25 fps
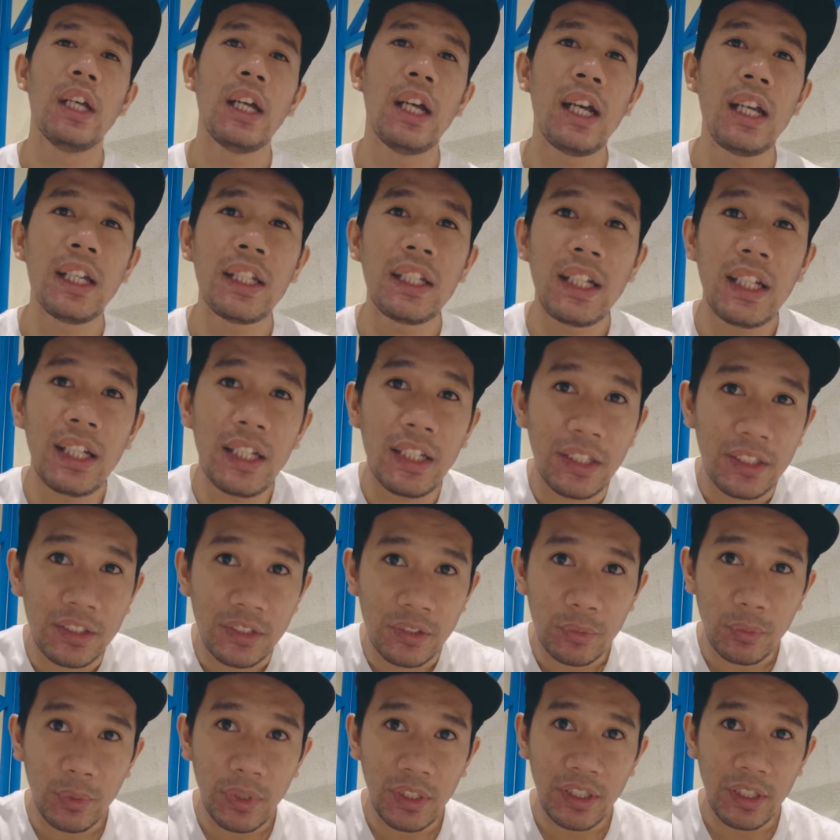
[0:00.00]
Hi
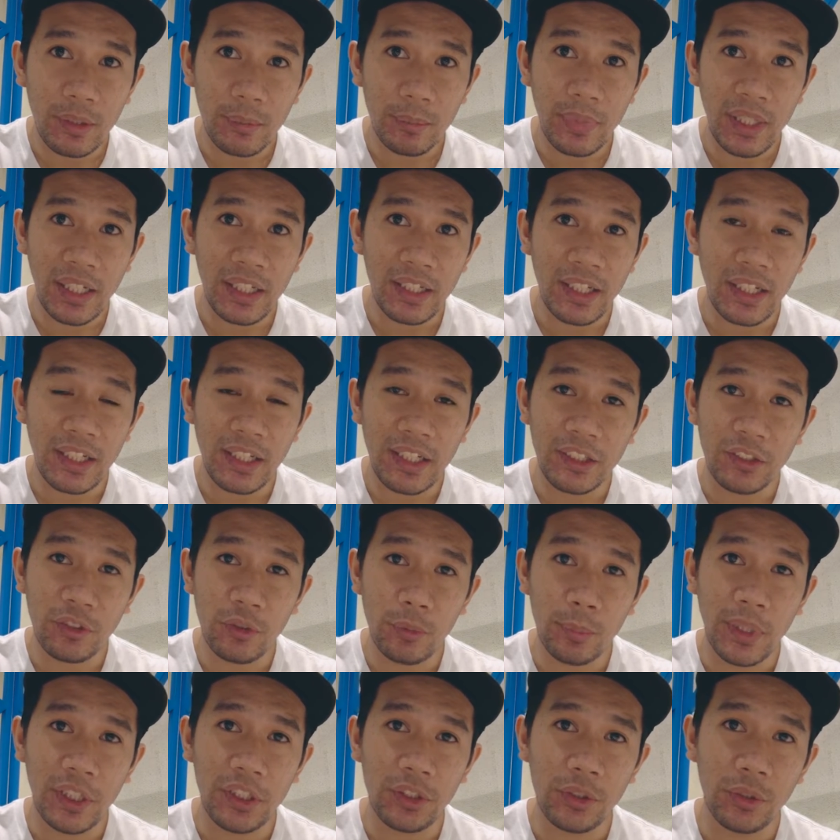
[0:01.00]
guys, welcome back again to
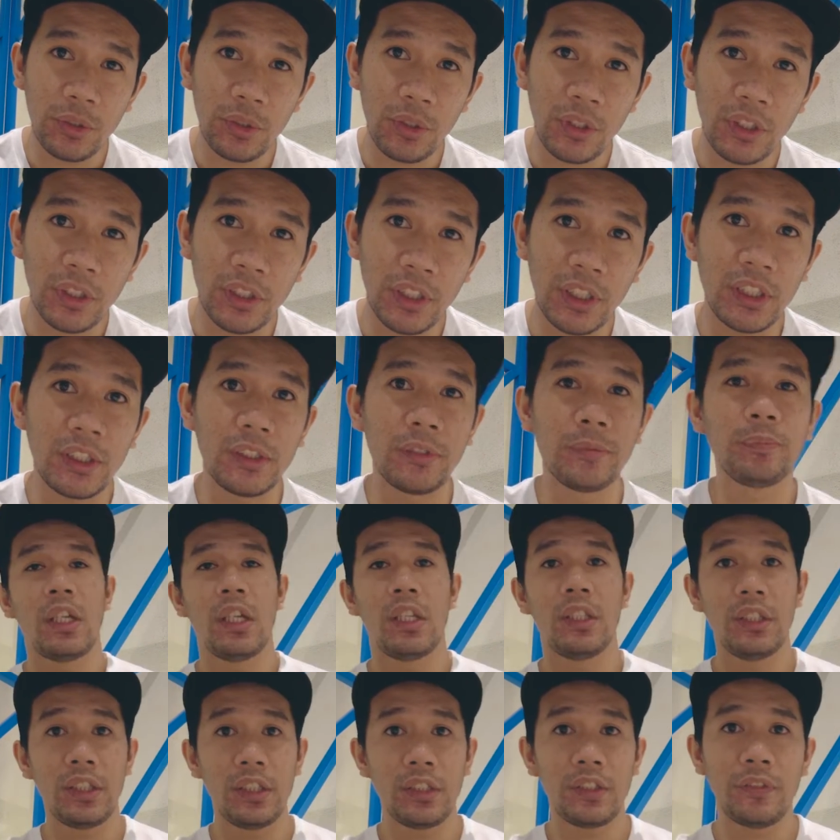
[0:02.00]
my tutorial.
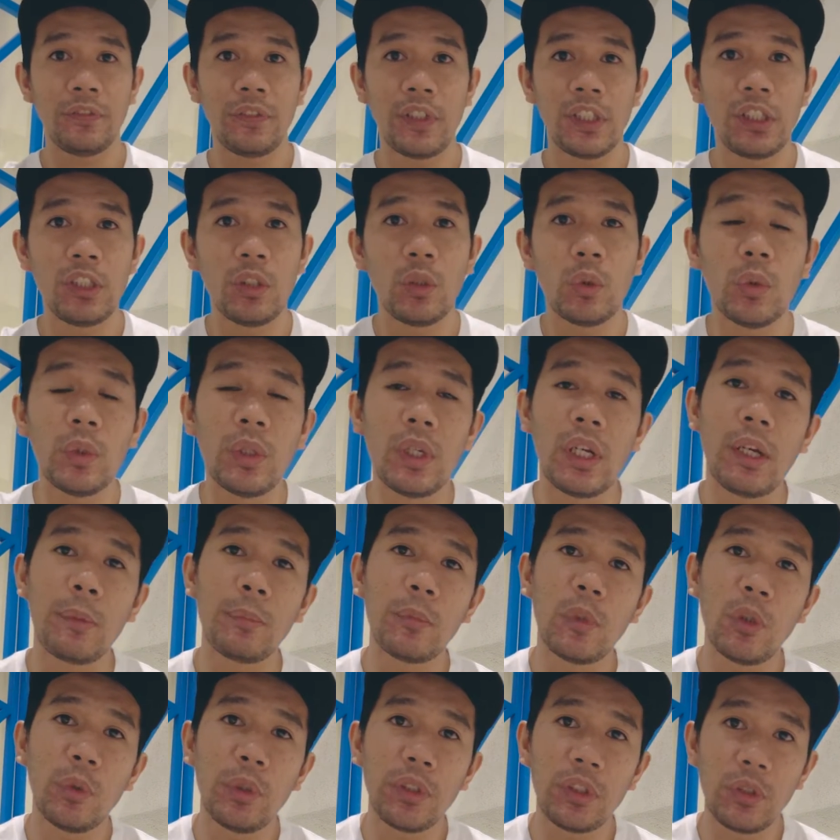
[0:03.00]
In this video, I'm
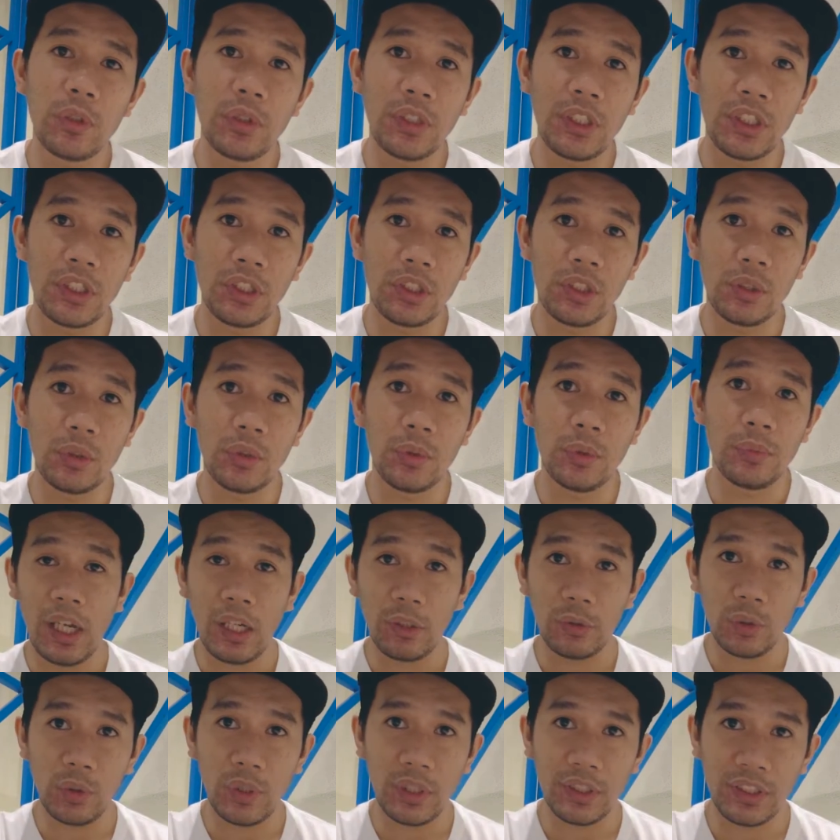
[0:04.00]
going to teach you how to